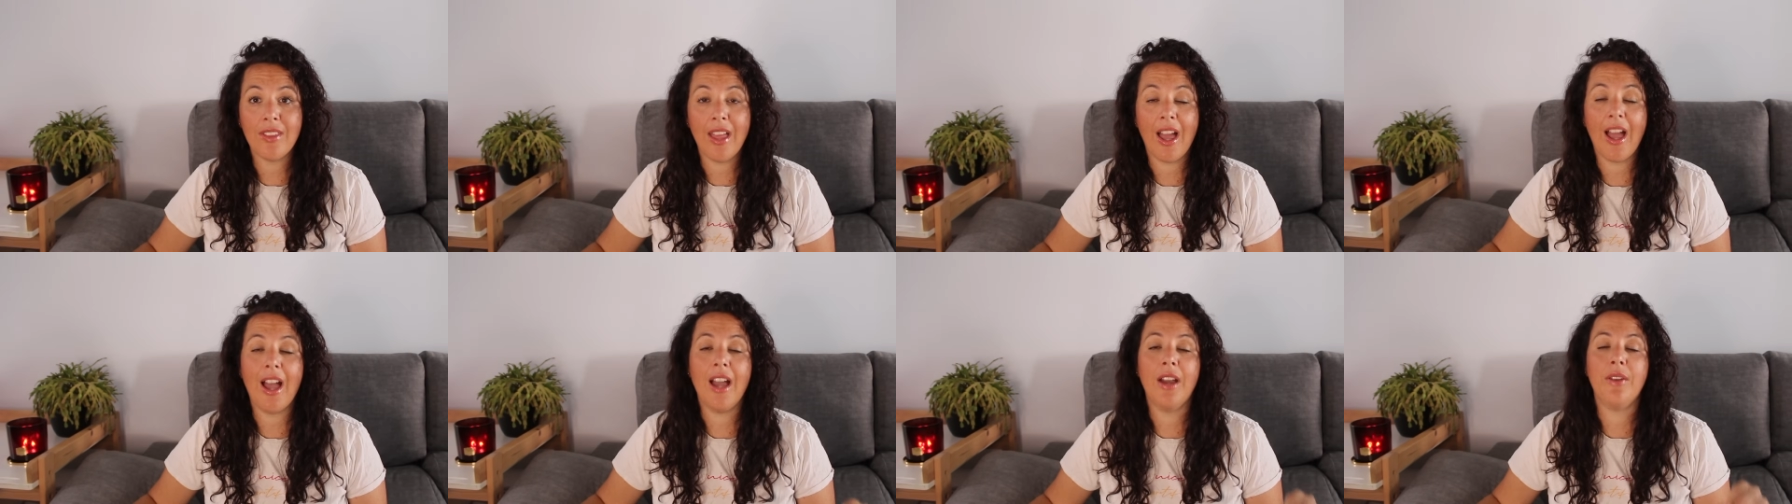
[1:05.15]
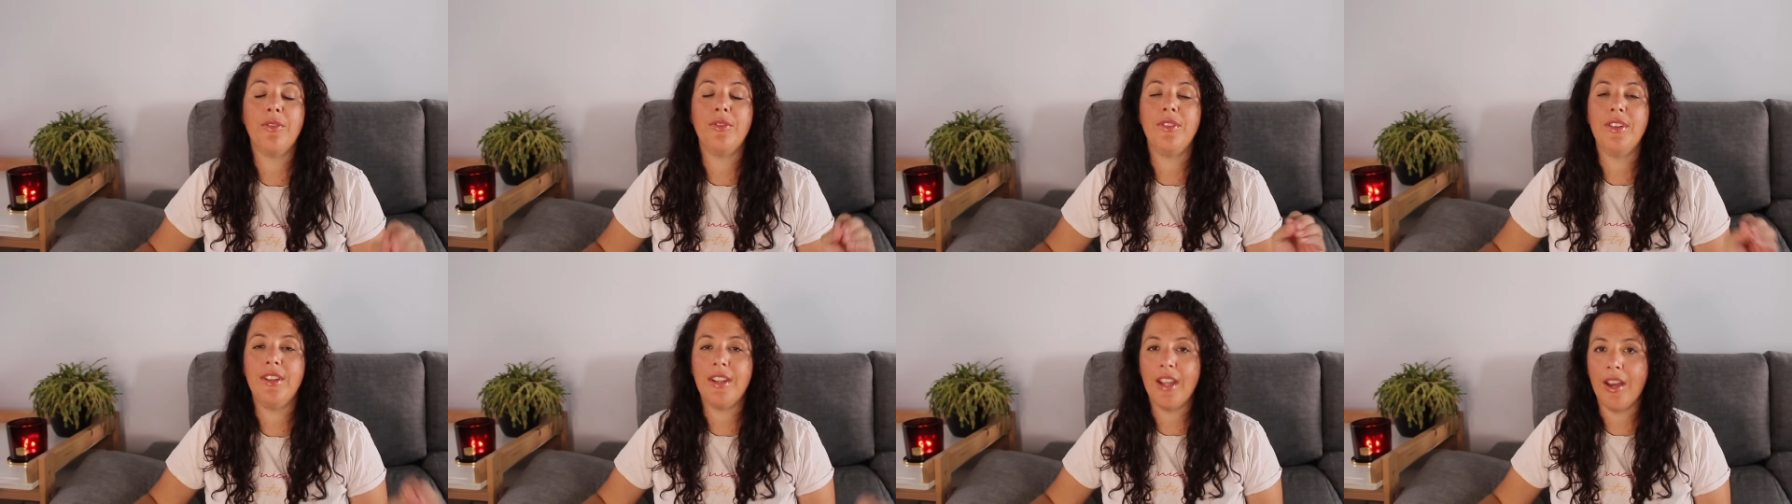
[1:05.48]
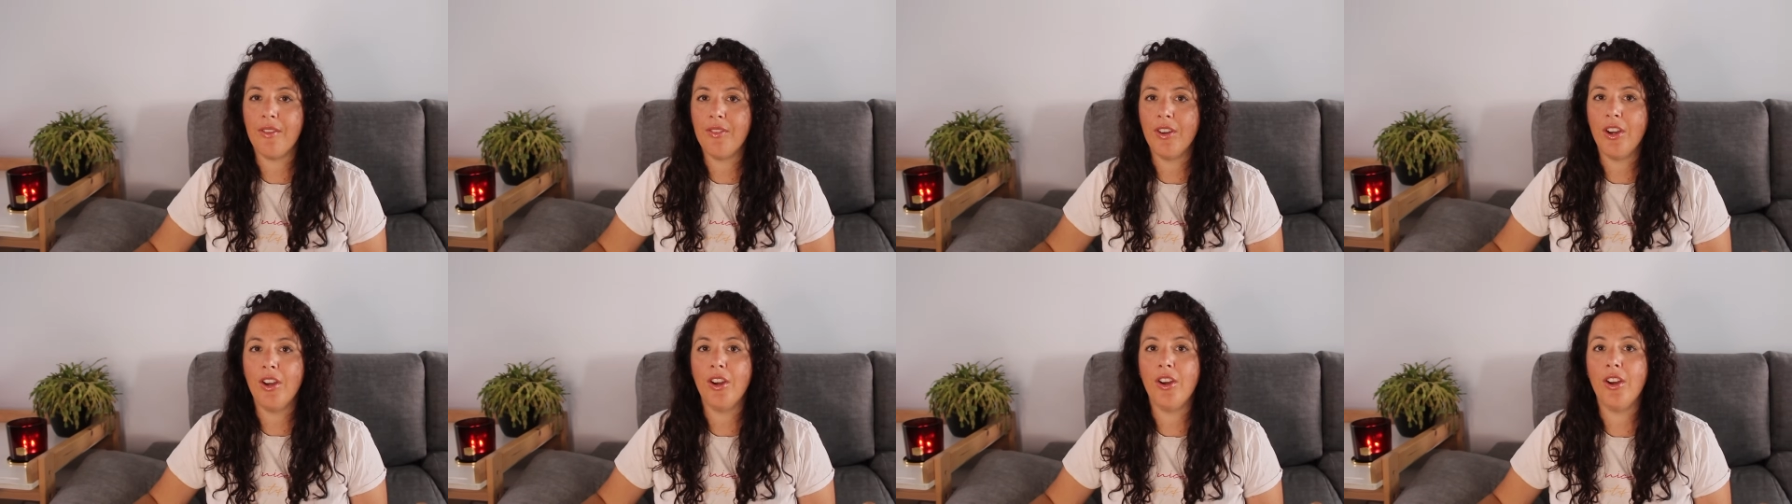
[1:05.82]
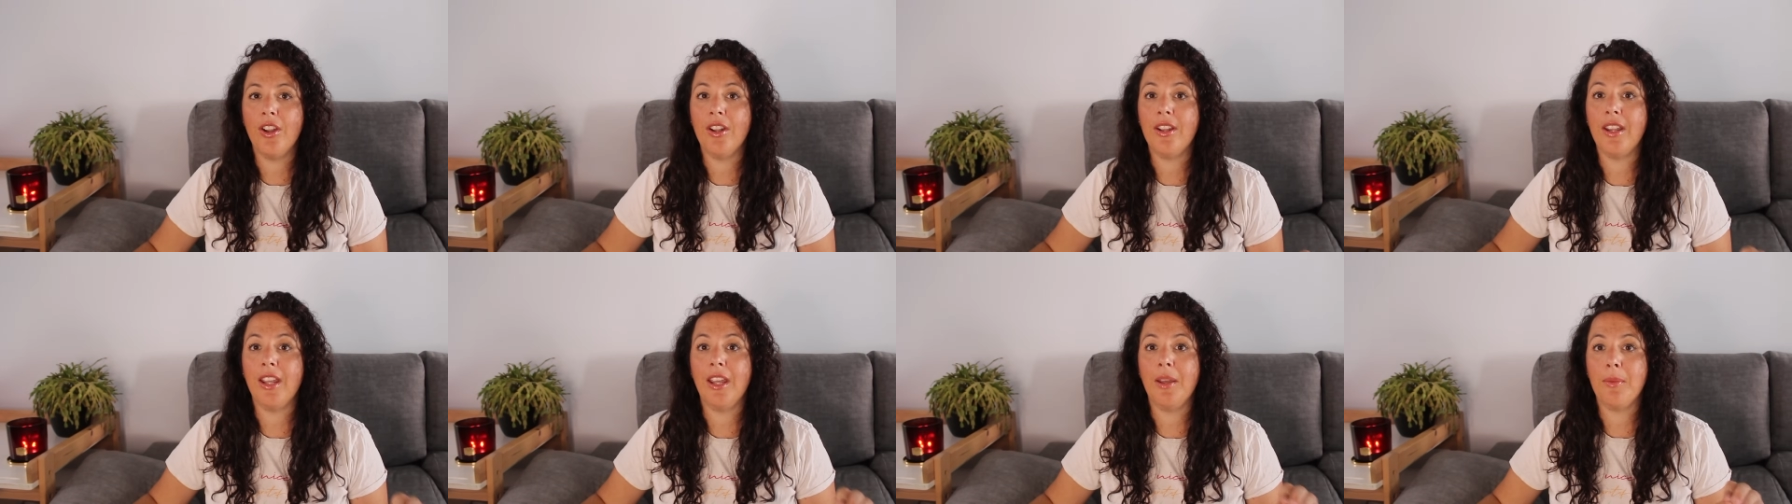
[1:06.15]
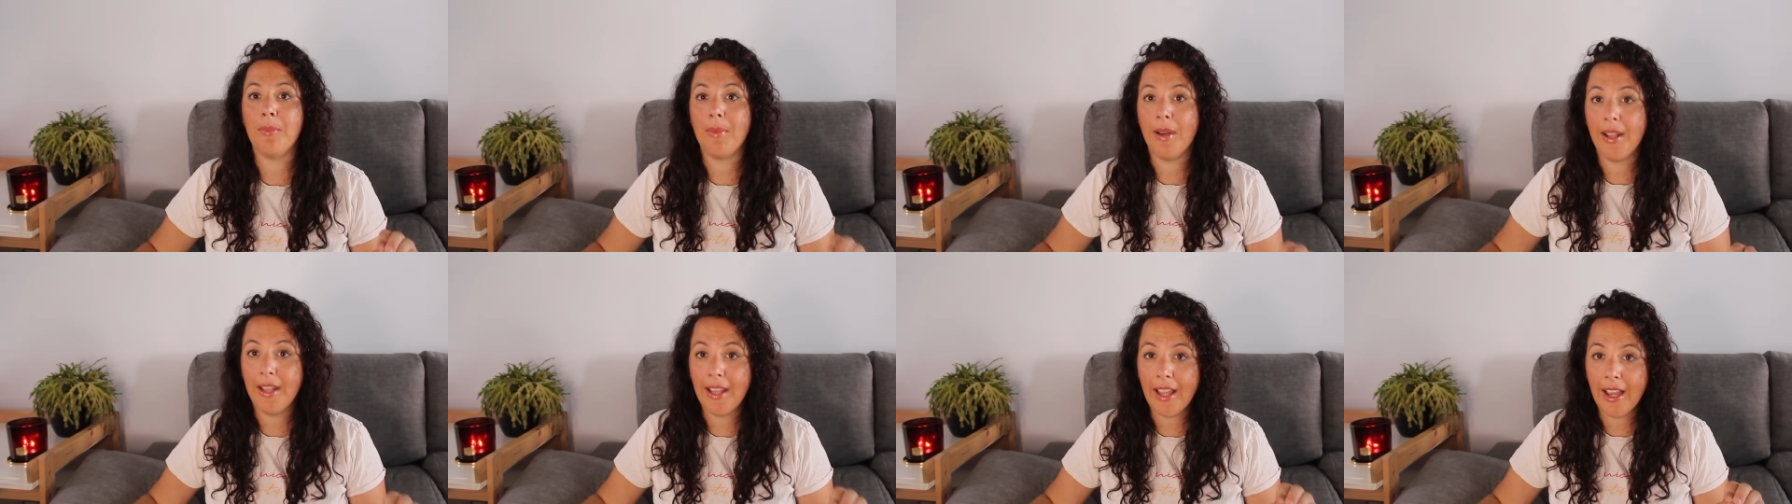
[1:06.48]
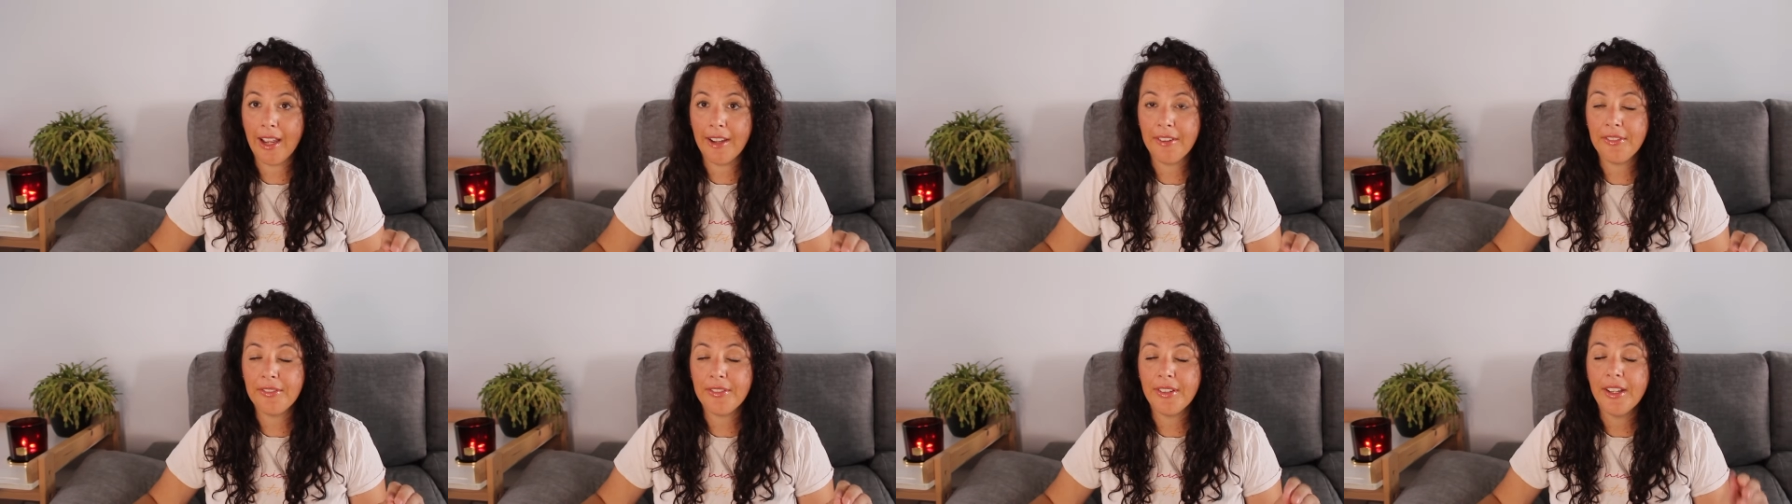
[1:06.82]
that I've never heard in my
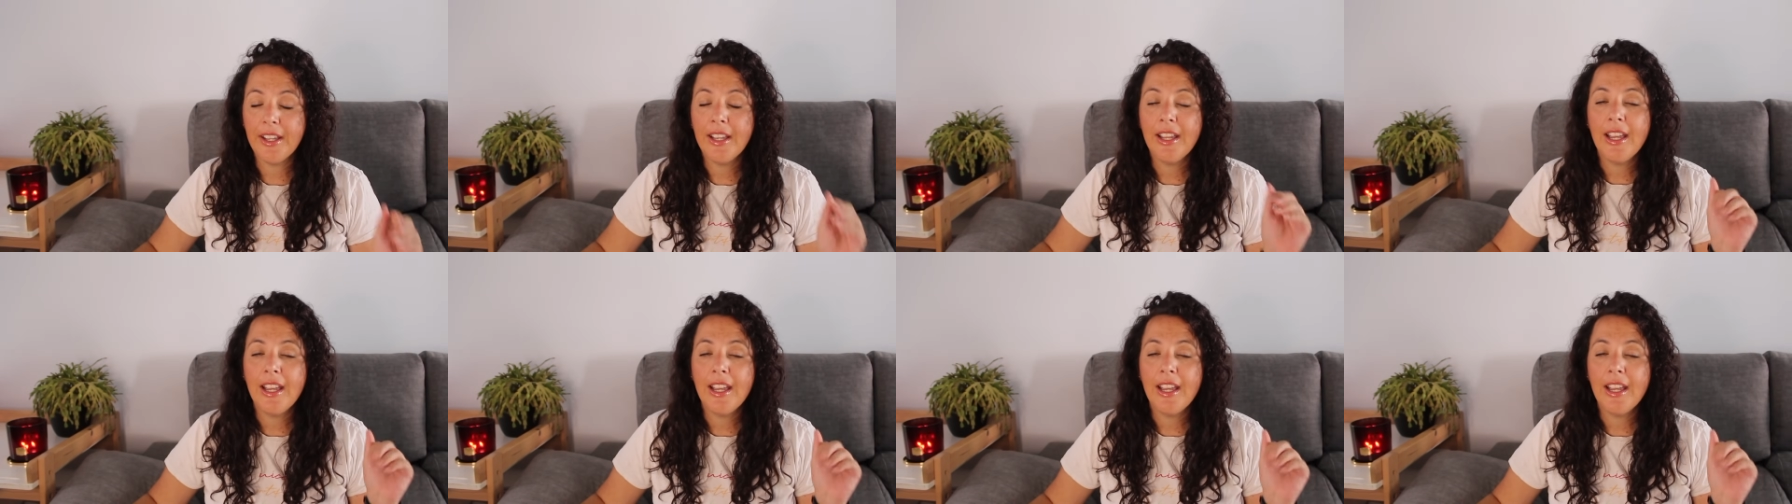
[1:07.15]
life